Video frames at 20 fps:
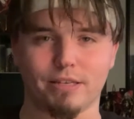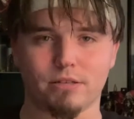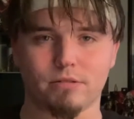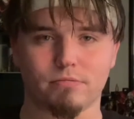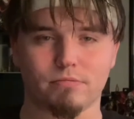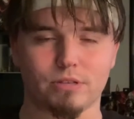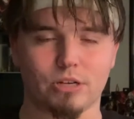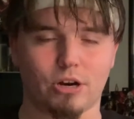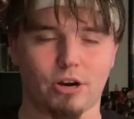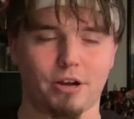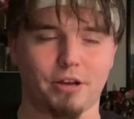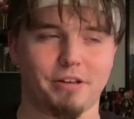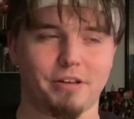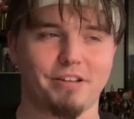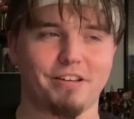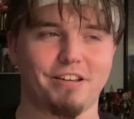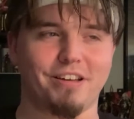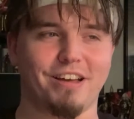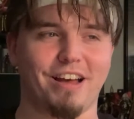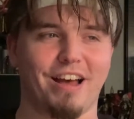Sorry.
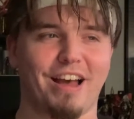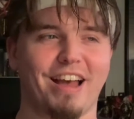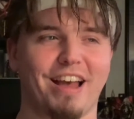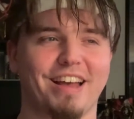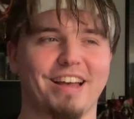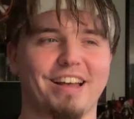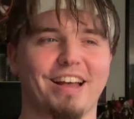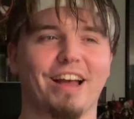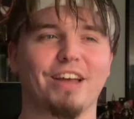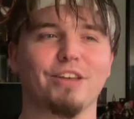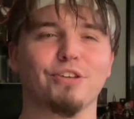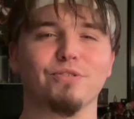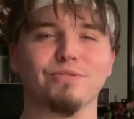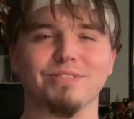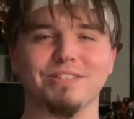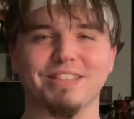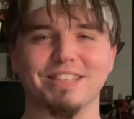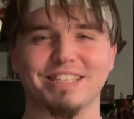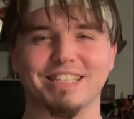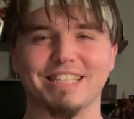I
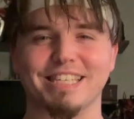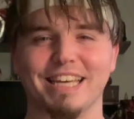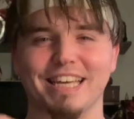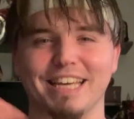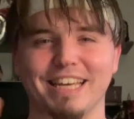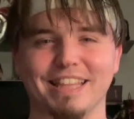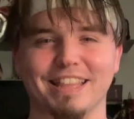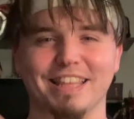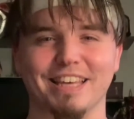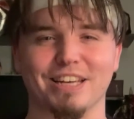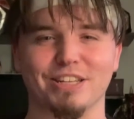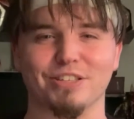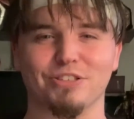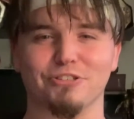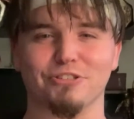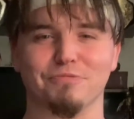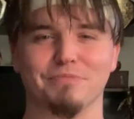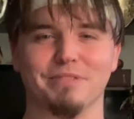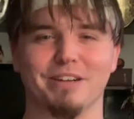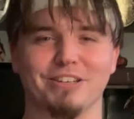use the ski thing
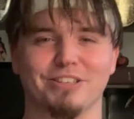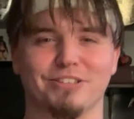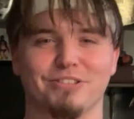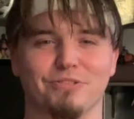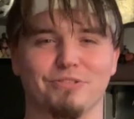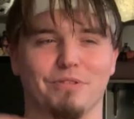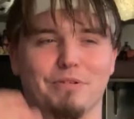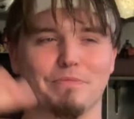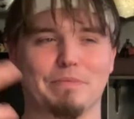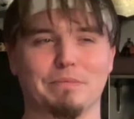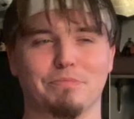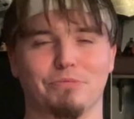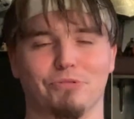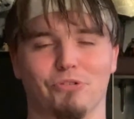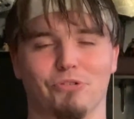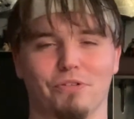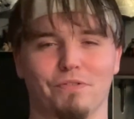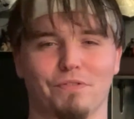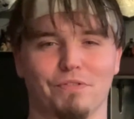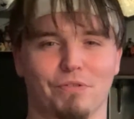too much to where people
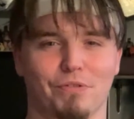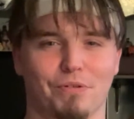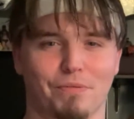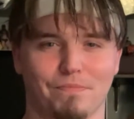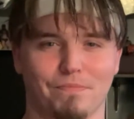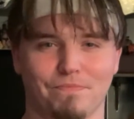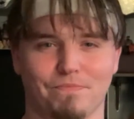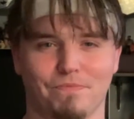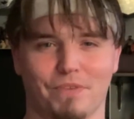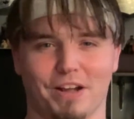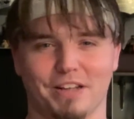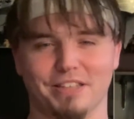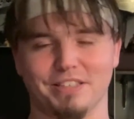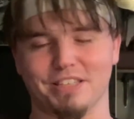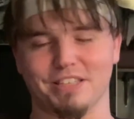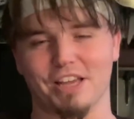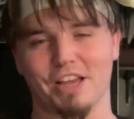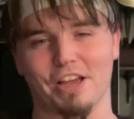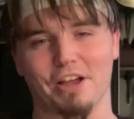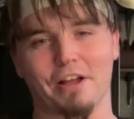don't even know what I'm fucking
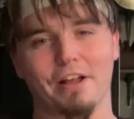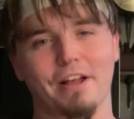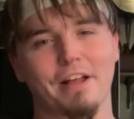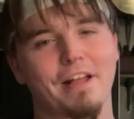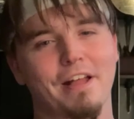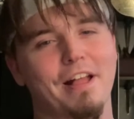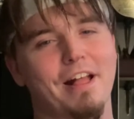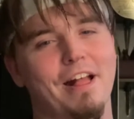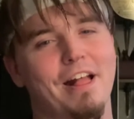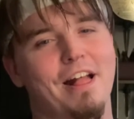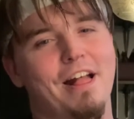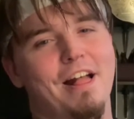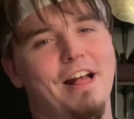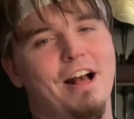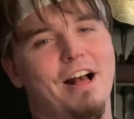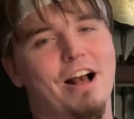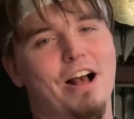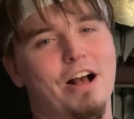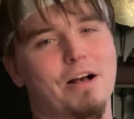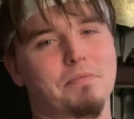saying.
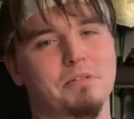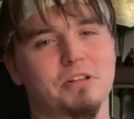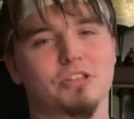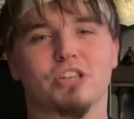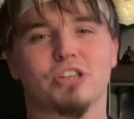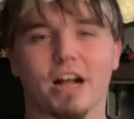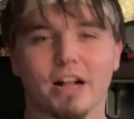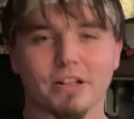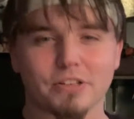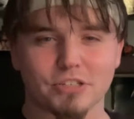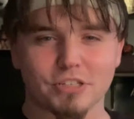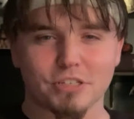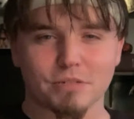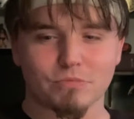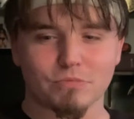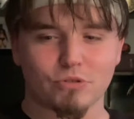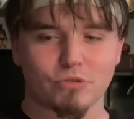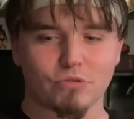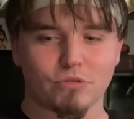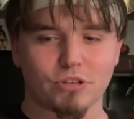But he challenges
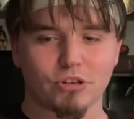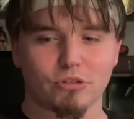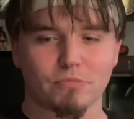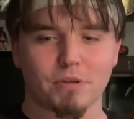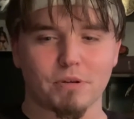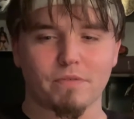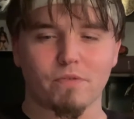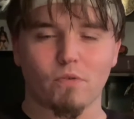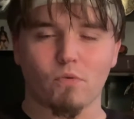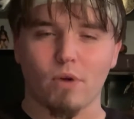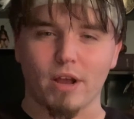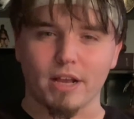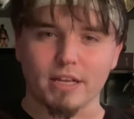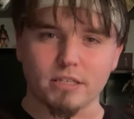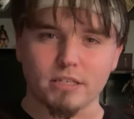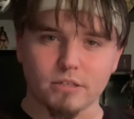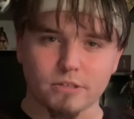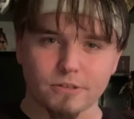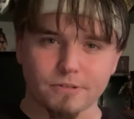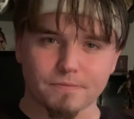him to a little bit of a
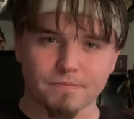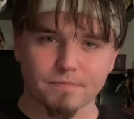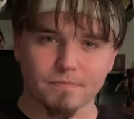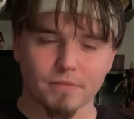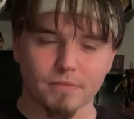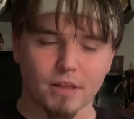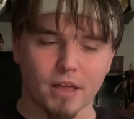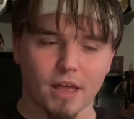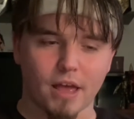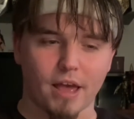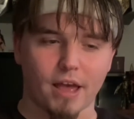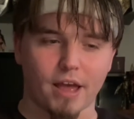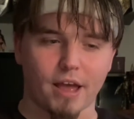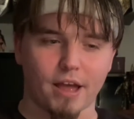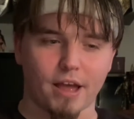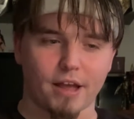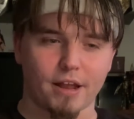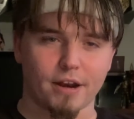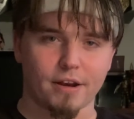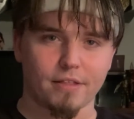race,
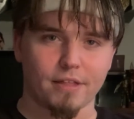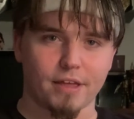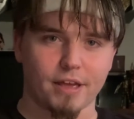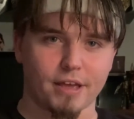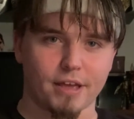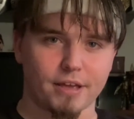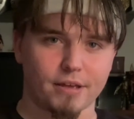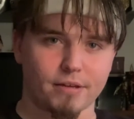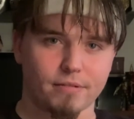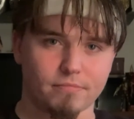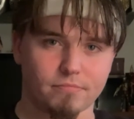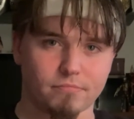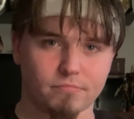and they,